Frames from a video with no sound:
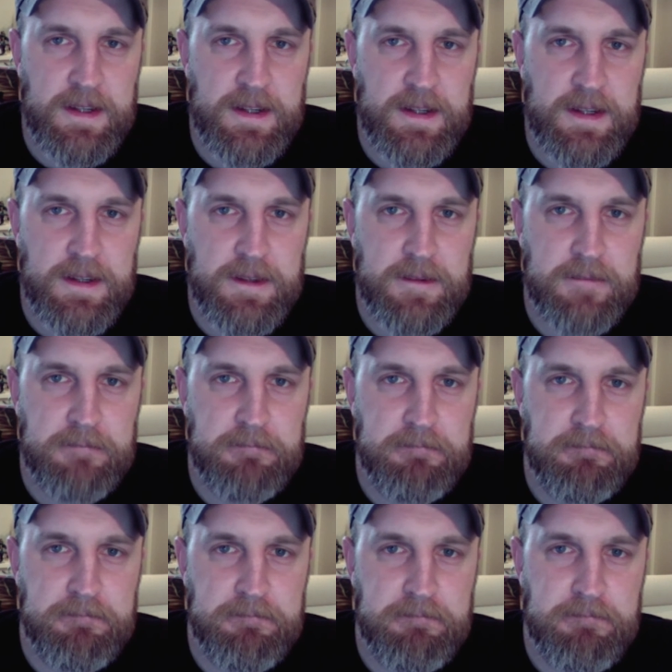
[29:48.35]
And
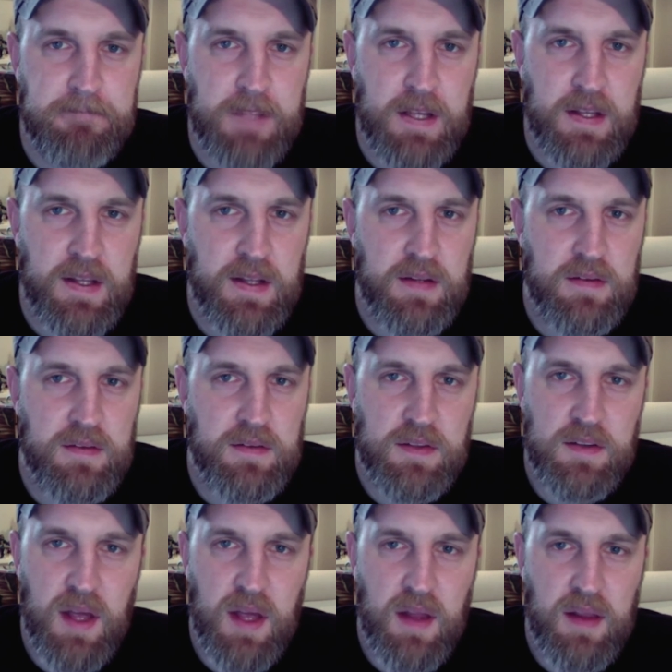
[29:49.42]
then
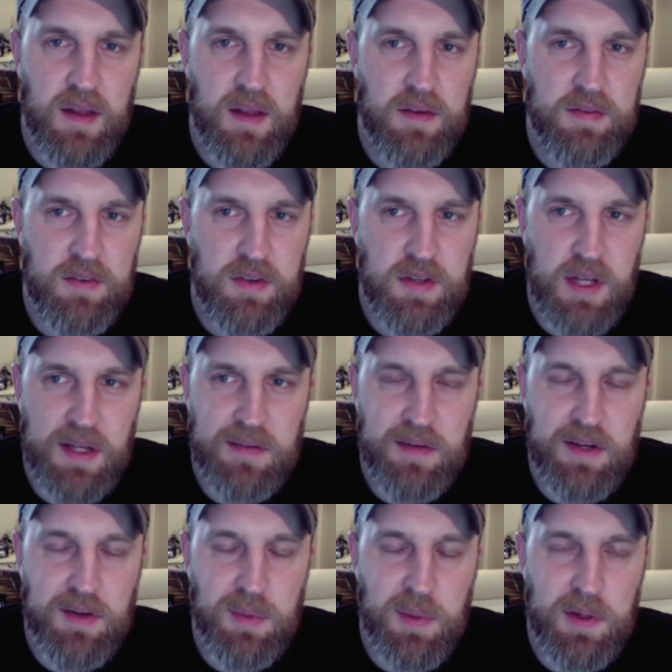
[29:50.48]
just LAF Creative
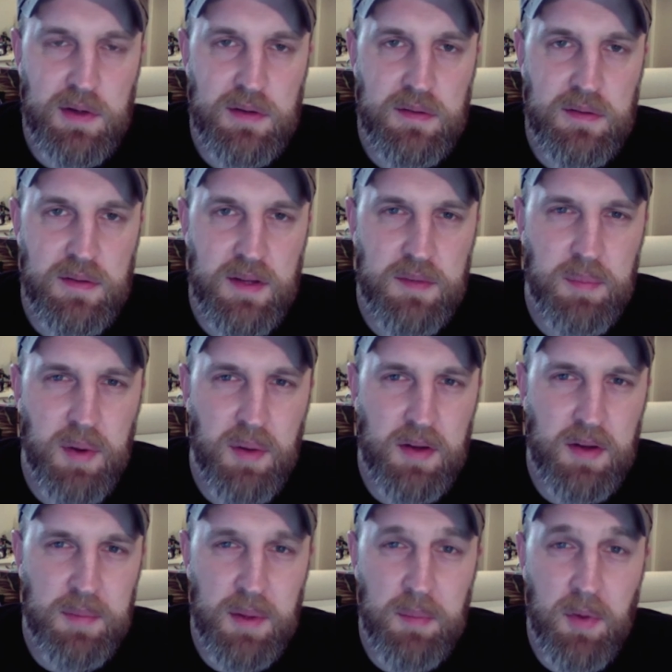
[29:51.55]
on Twitter. That's probably where I
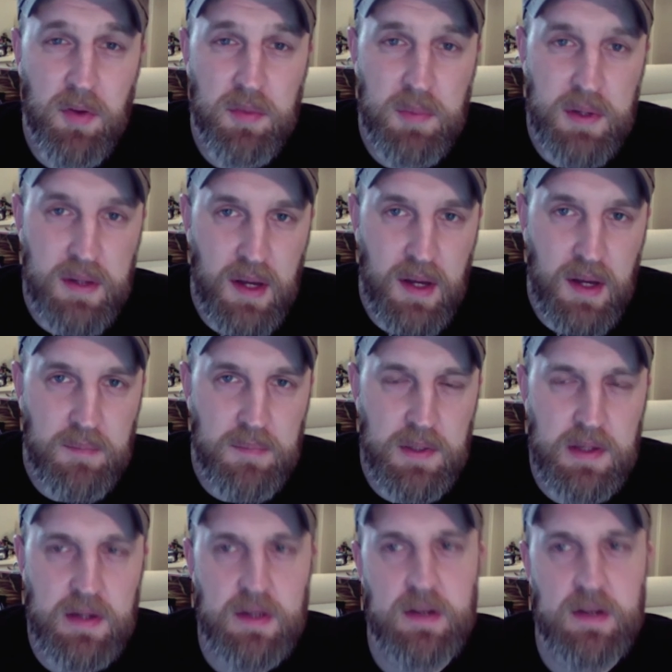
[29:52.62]
spend most of my time